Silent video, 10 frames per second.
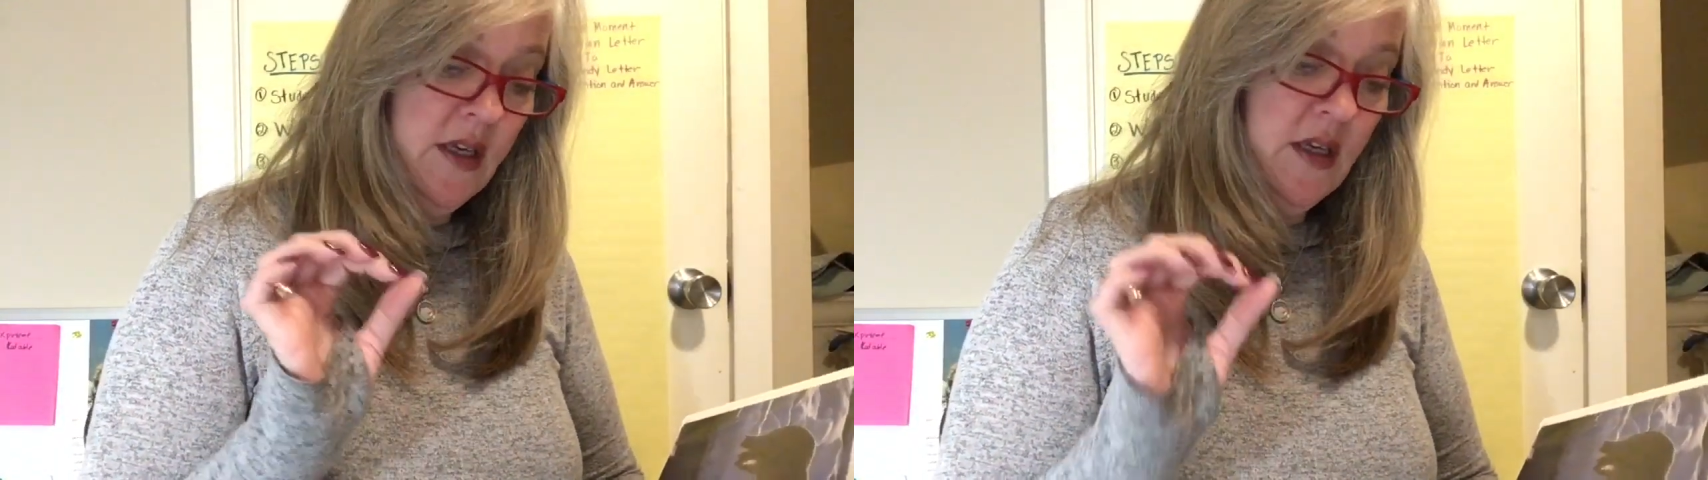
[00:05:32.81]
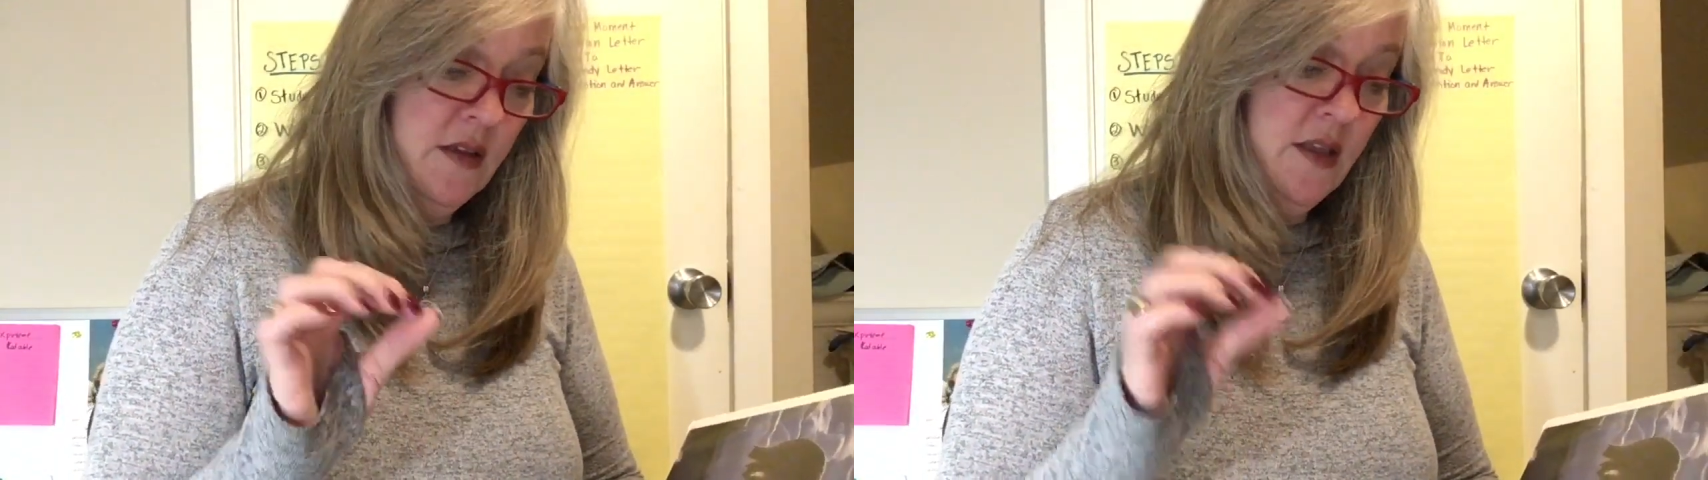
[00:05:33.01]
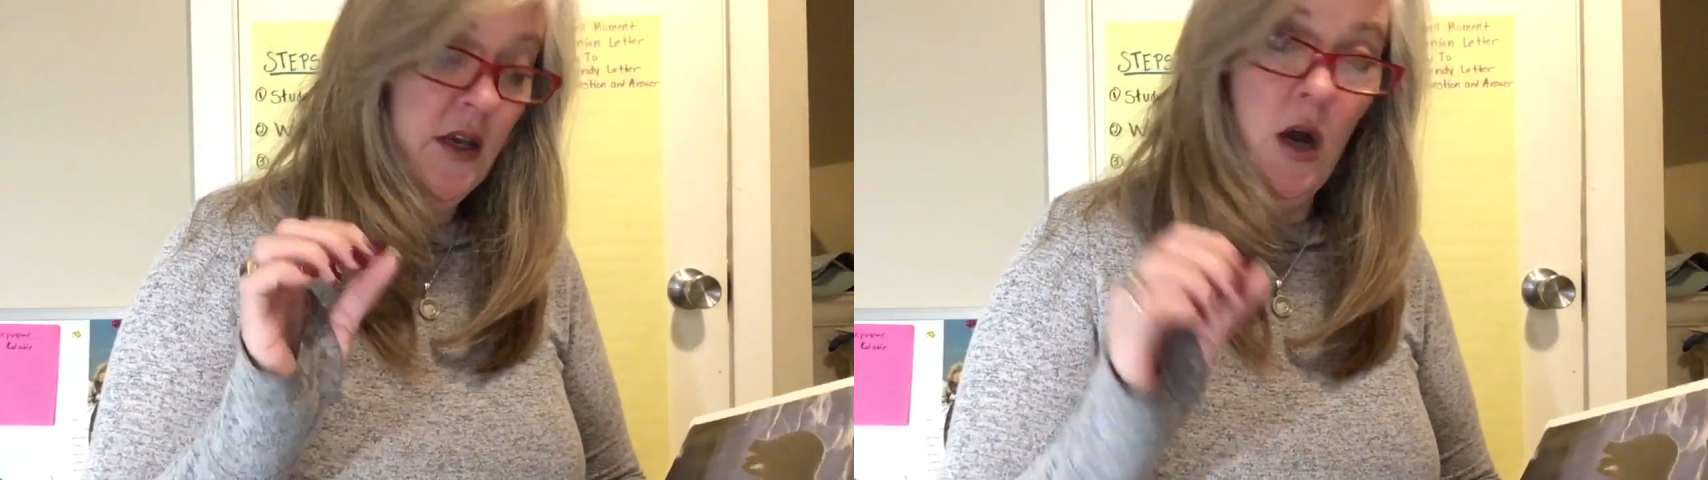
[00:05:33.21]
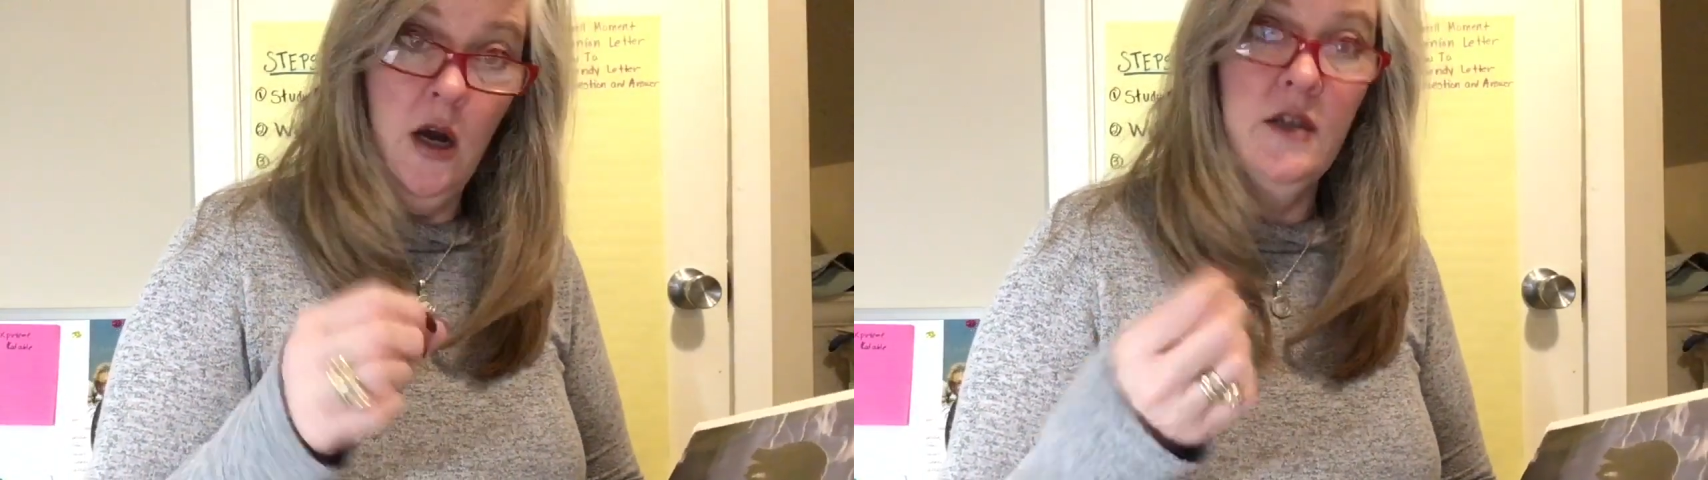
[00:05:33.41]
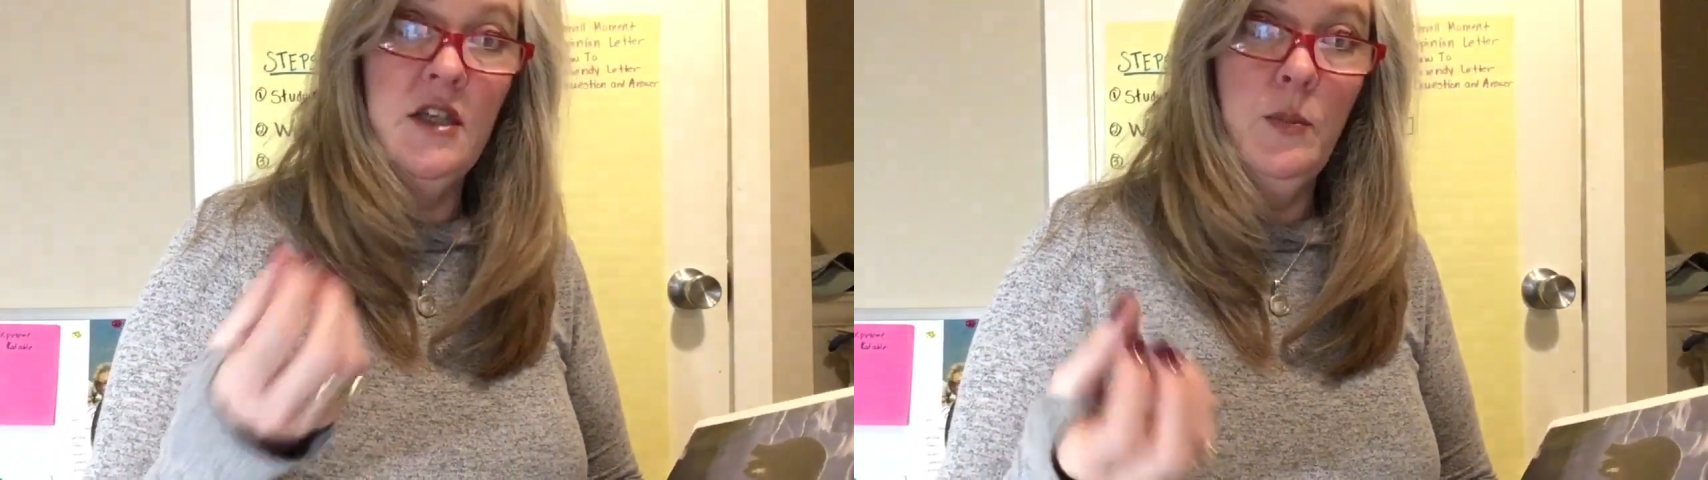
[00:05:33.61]
in the
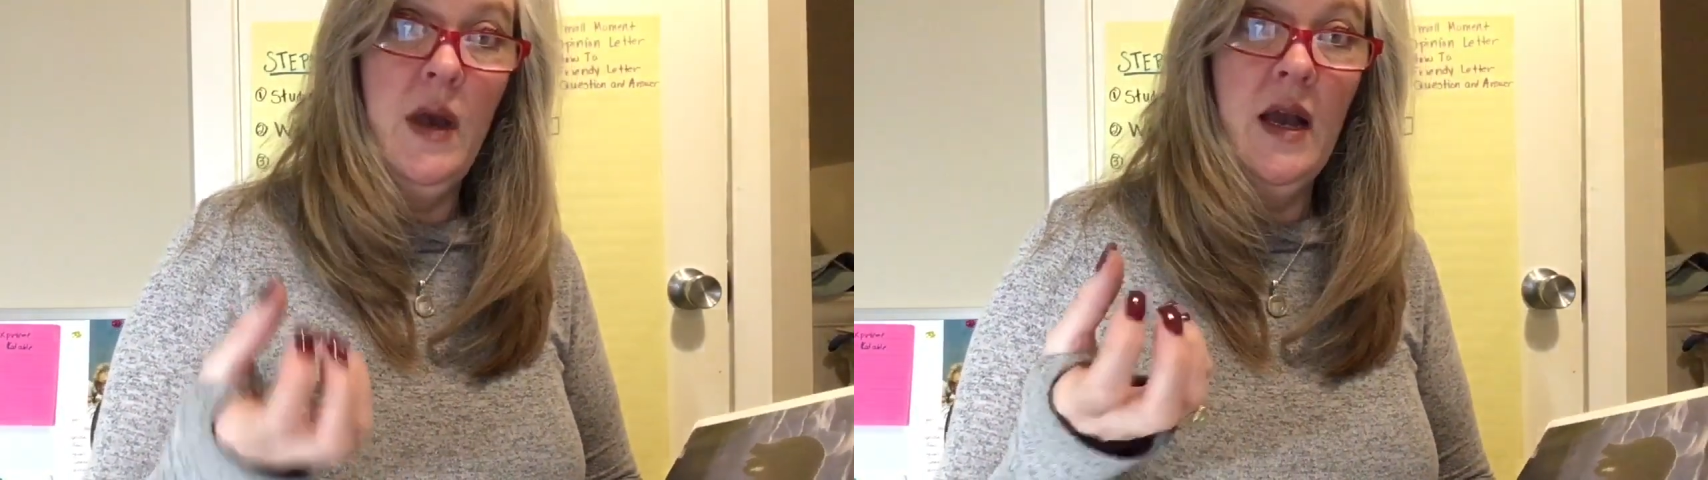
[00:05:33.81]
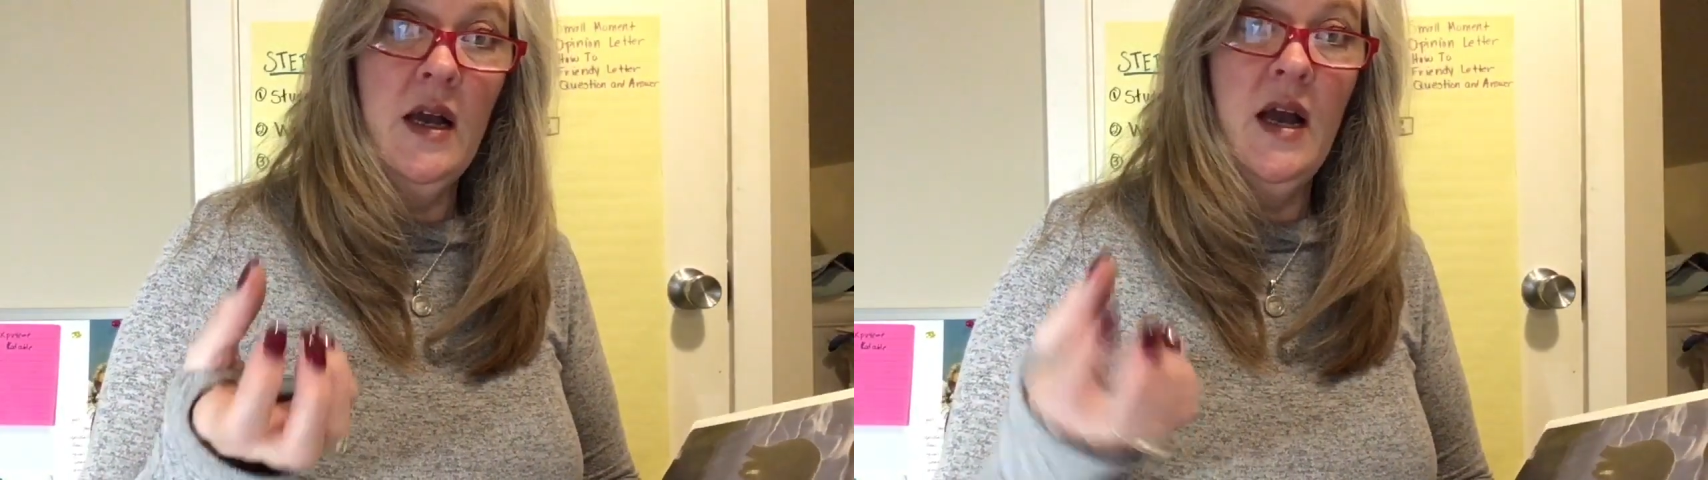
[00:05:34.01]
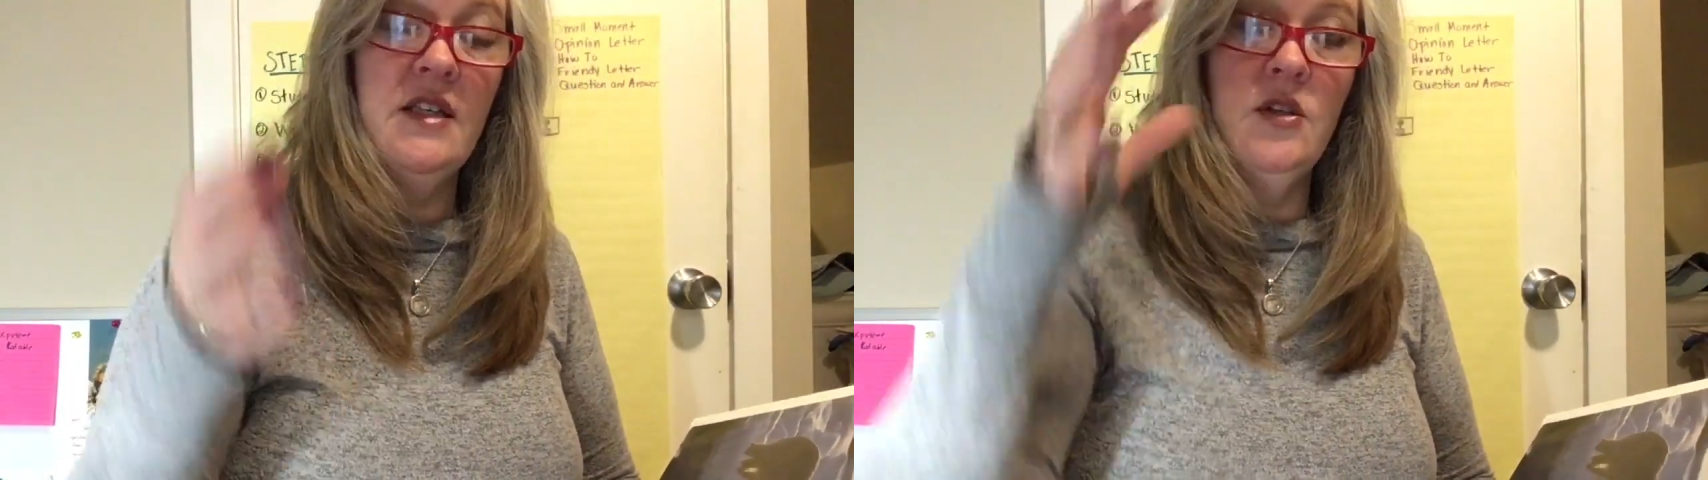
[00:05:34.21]
Arctic pack ice.